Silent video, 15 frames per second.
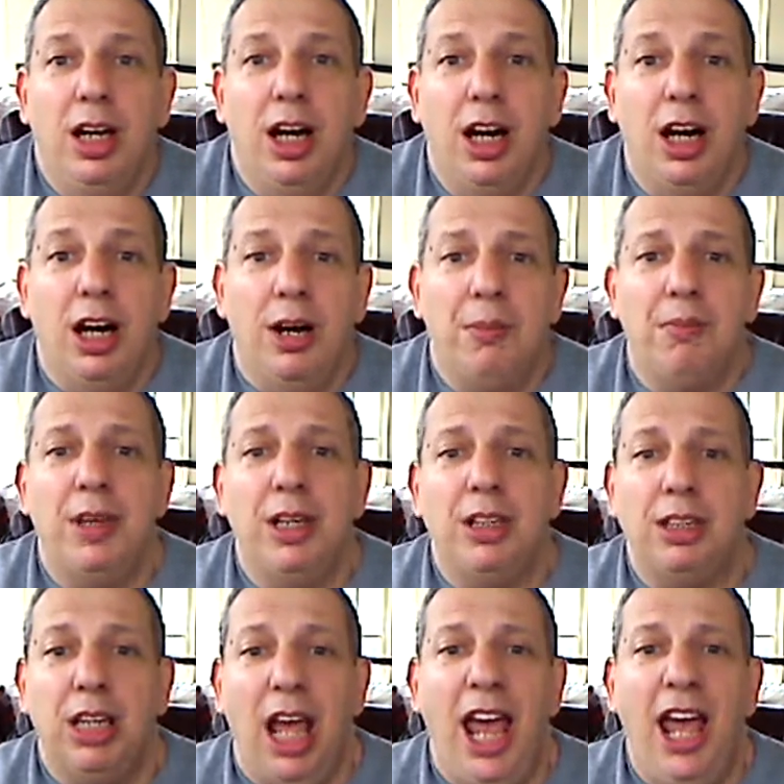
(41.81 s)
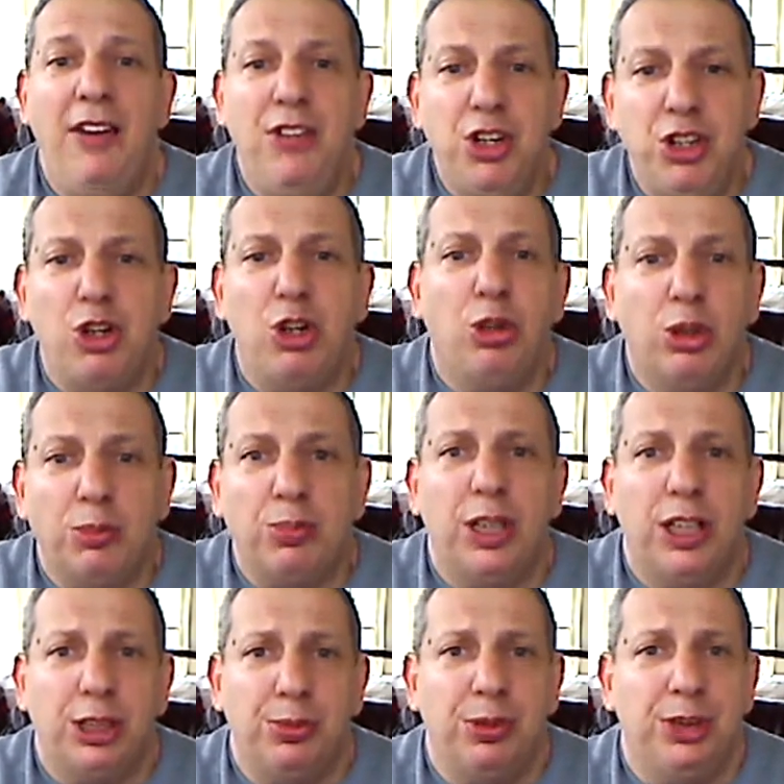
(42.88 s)
Uh, there's this heavy shoulder
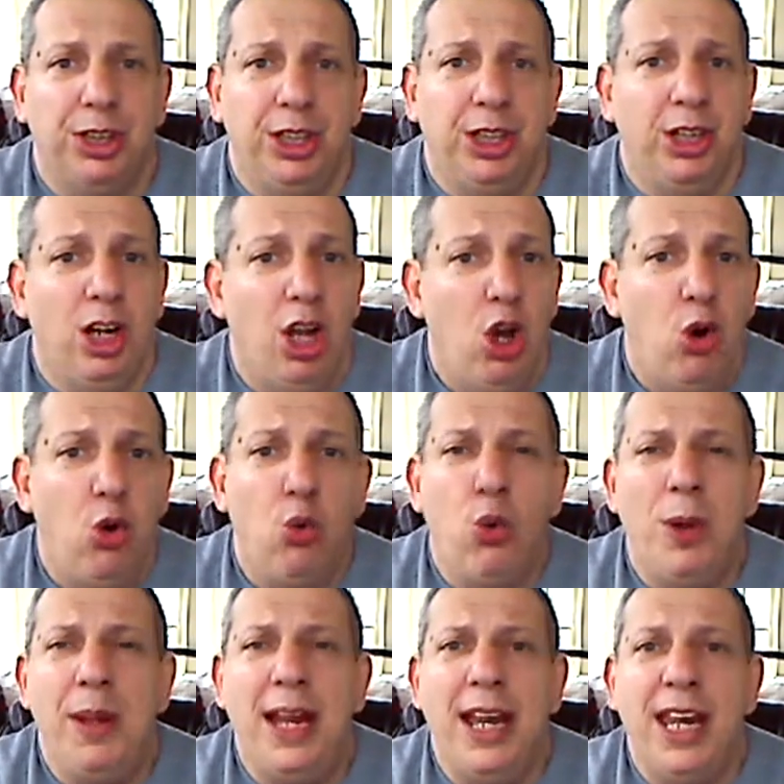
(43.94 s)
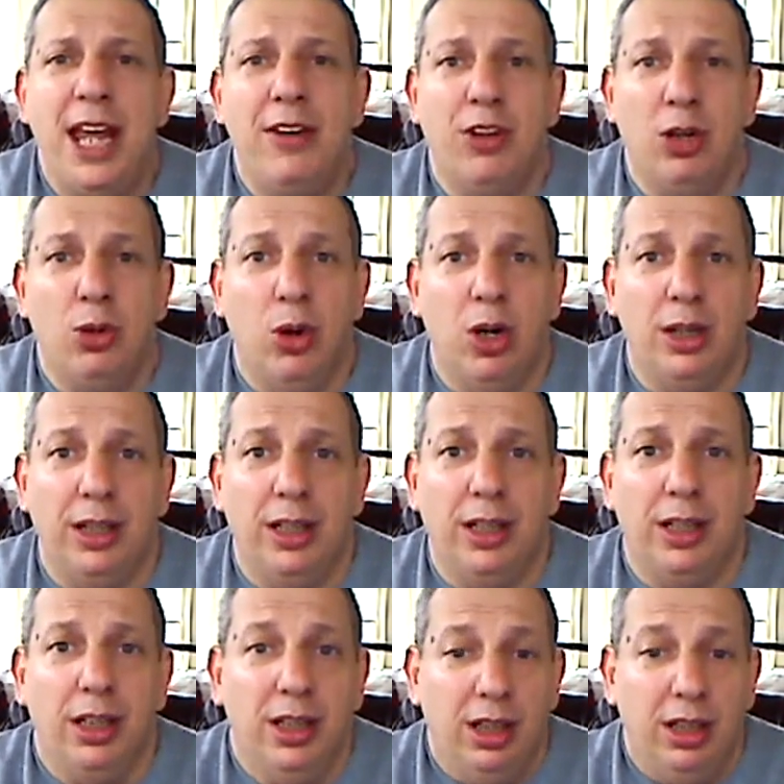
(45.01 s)
press machine. Women never go on that.